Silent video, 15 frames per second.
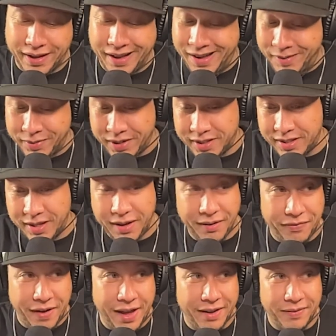Uh, I'm gonna say a
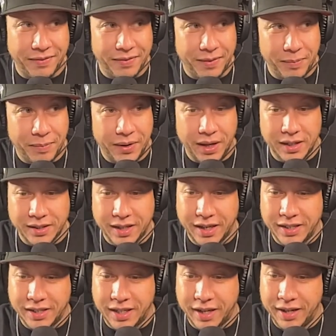five, because as I
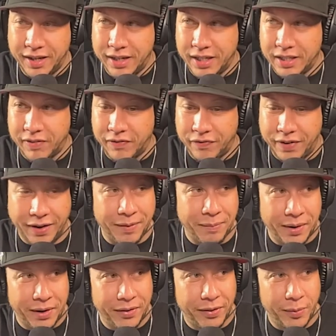stated, it is very
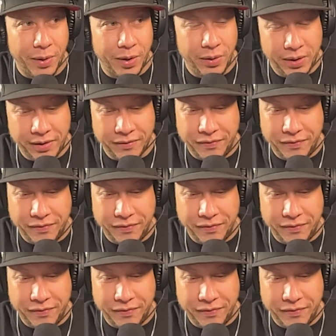middle of the road, and